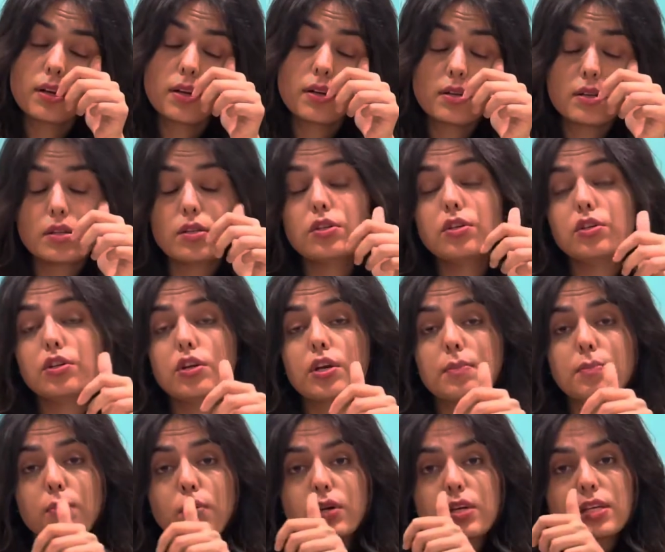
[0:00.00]
you can
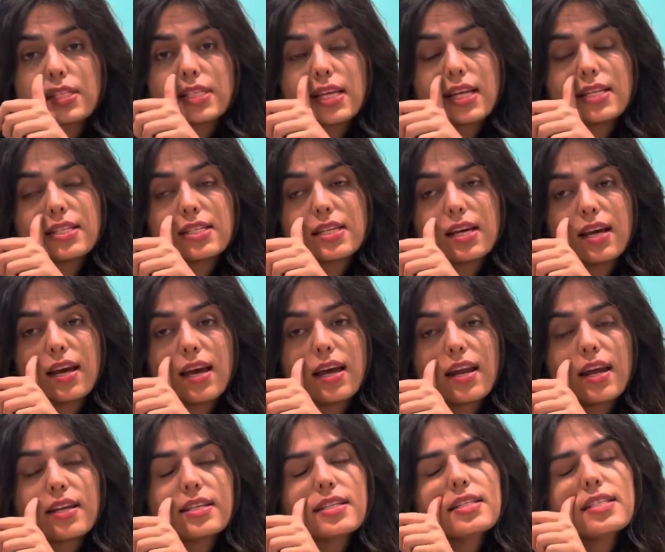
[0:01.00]
book your centre, and I
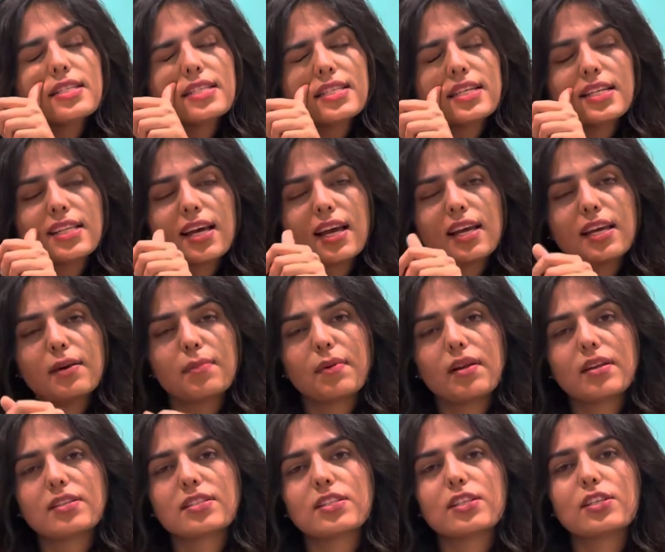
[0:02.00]
didn't see that email
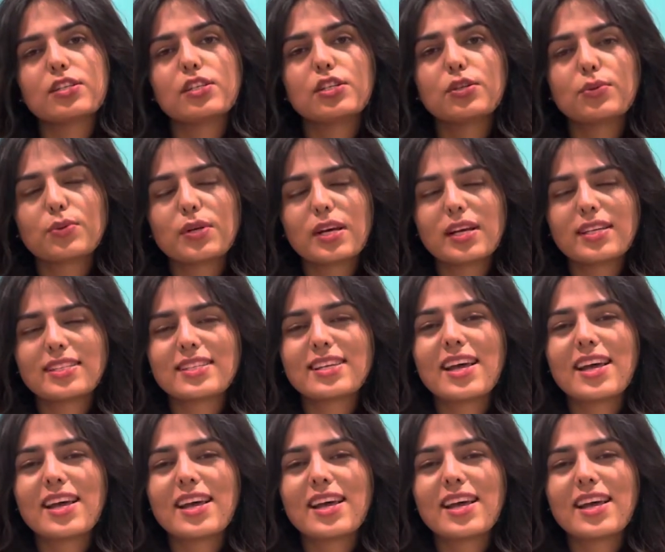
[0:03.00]
until 2 days